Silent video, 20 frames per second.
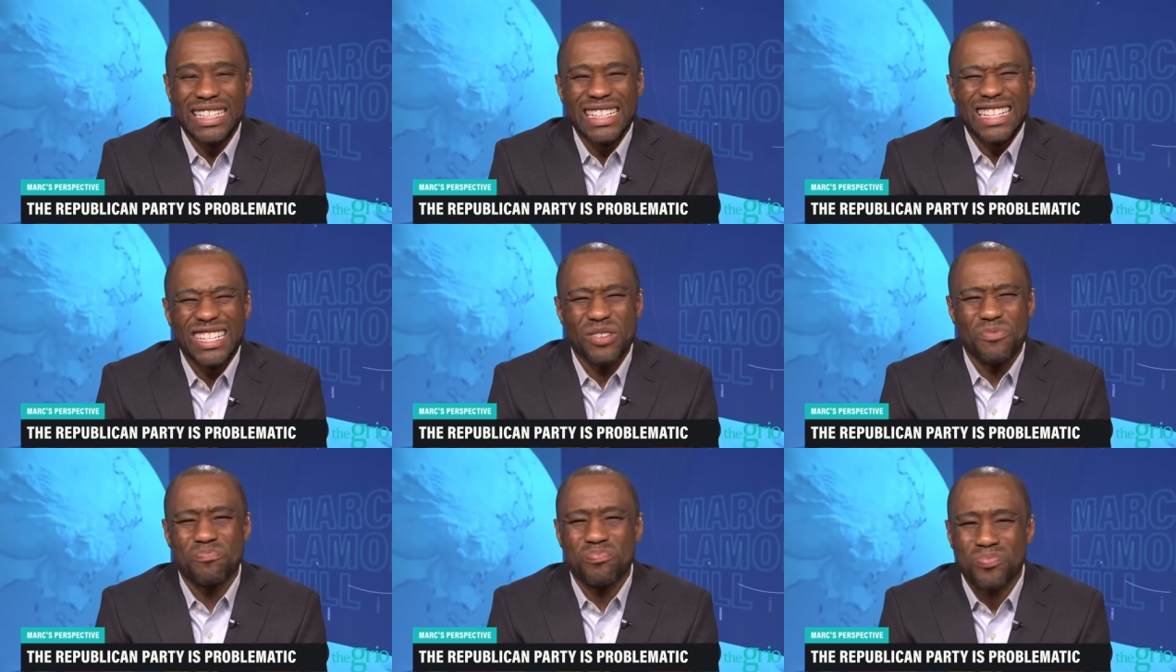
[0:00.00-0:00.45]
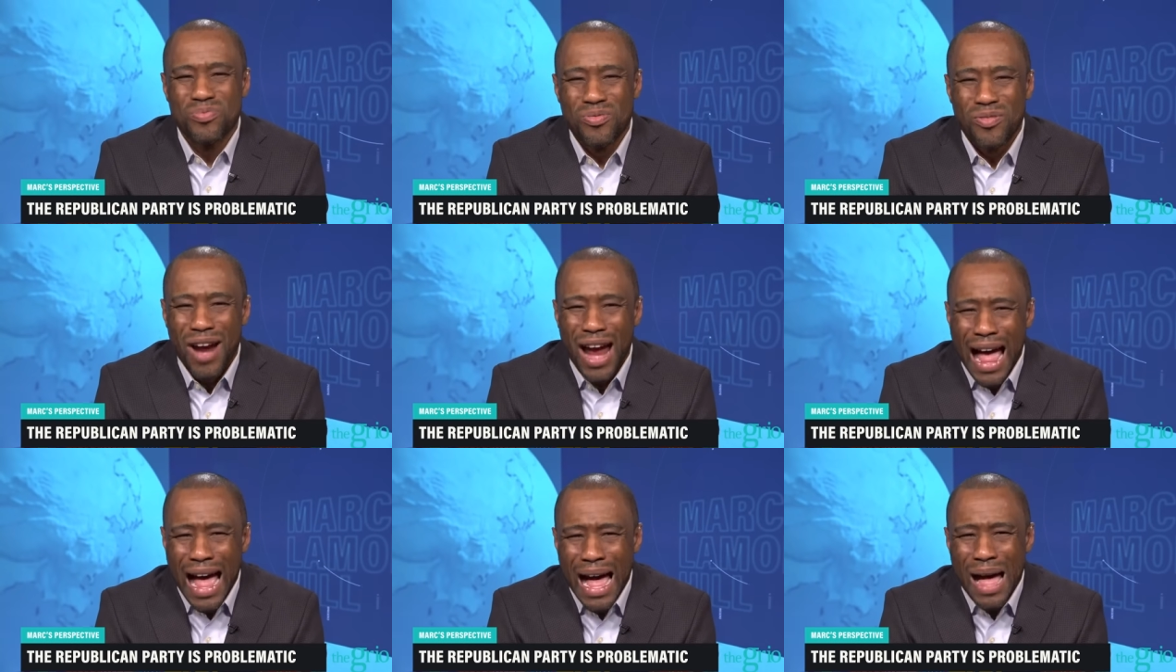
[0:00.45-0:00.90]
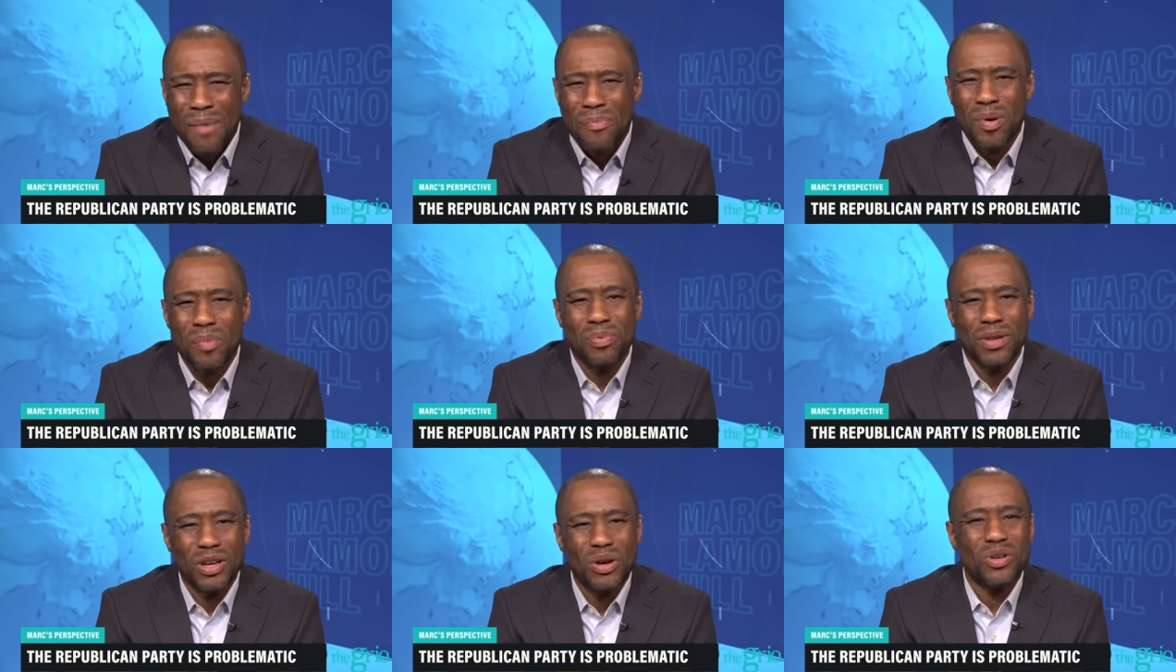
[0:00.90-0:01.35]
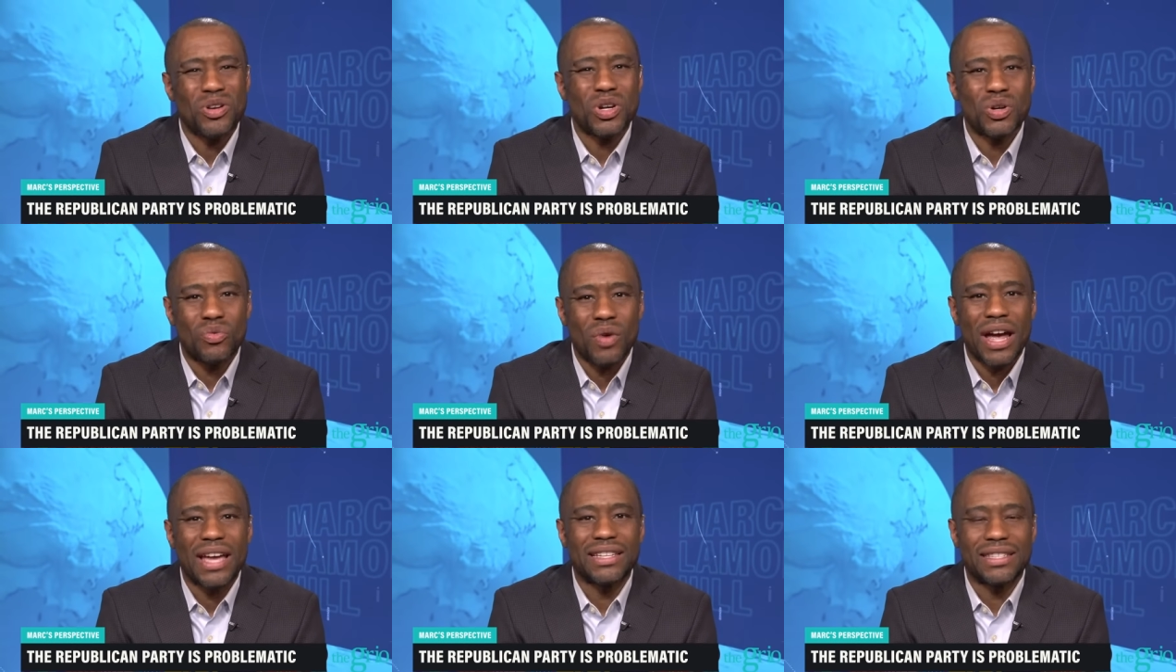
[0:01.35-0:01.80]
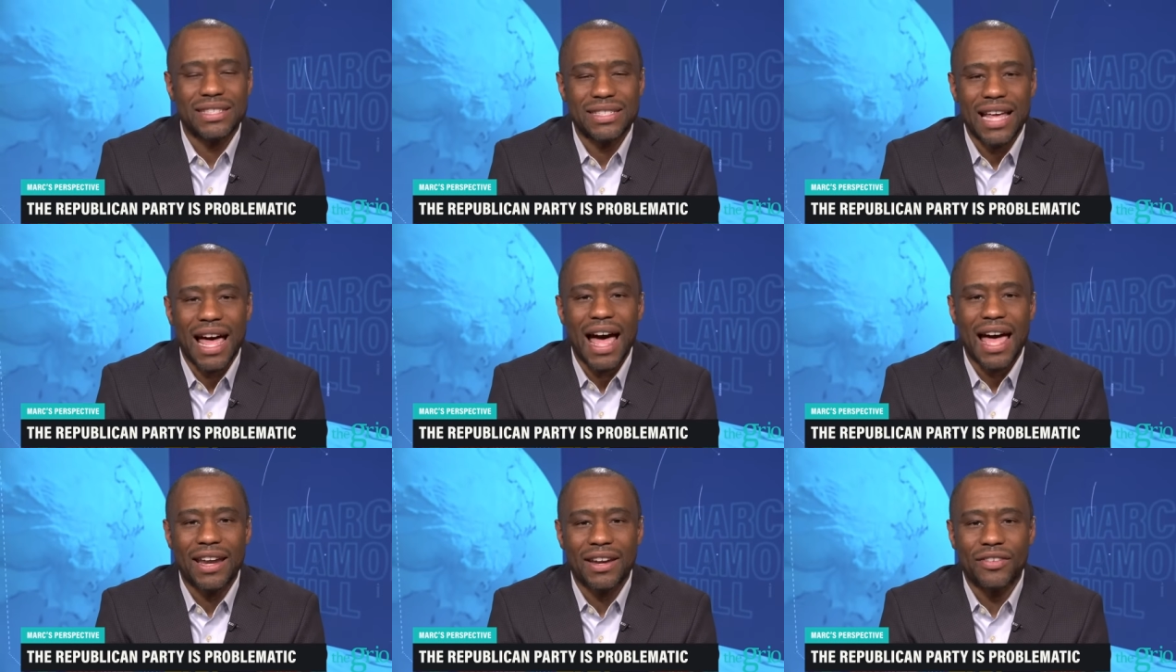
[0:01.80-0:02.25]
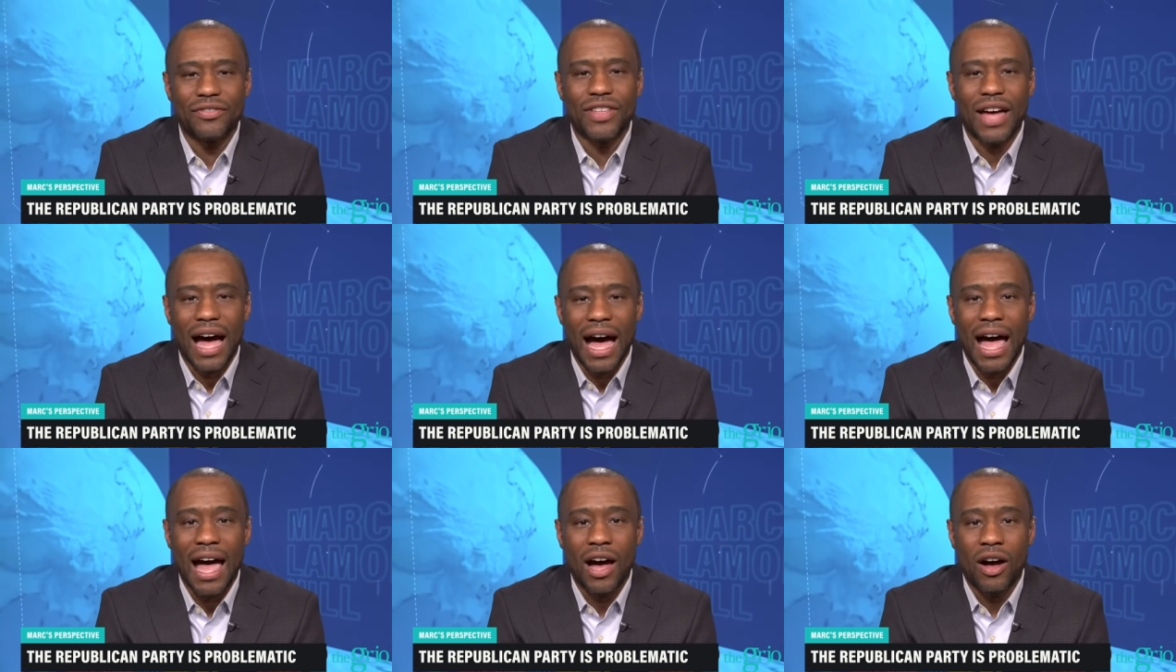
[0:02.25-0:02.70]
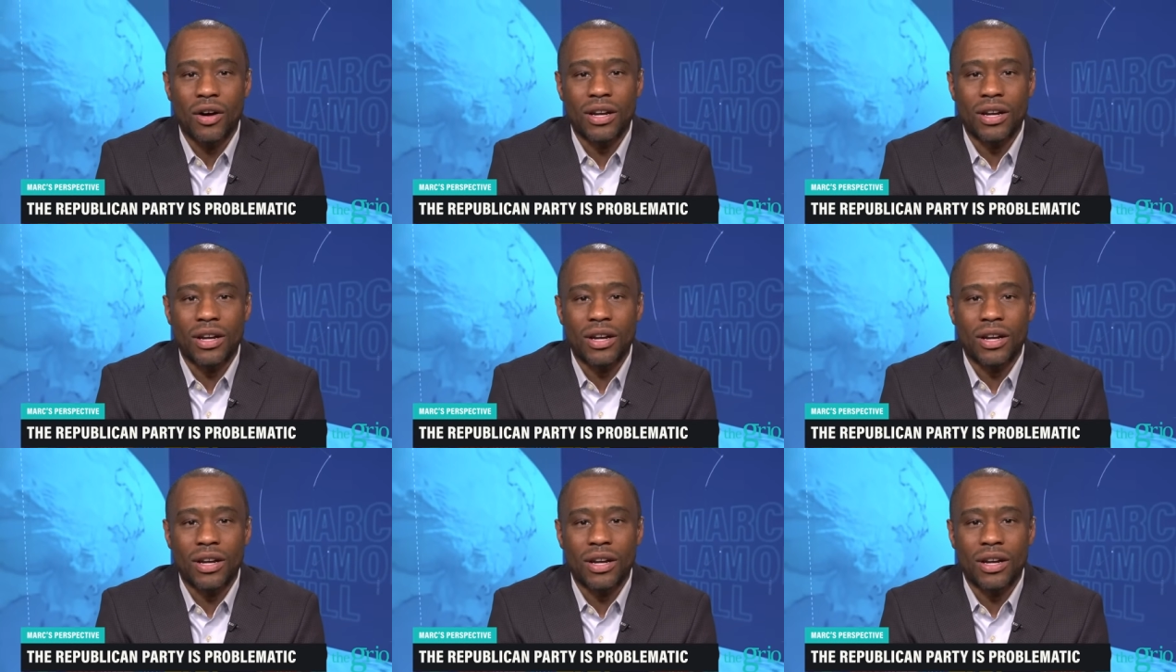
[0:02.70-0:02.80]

you're probably on the right side of the aisle.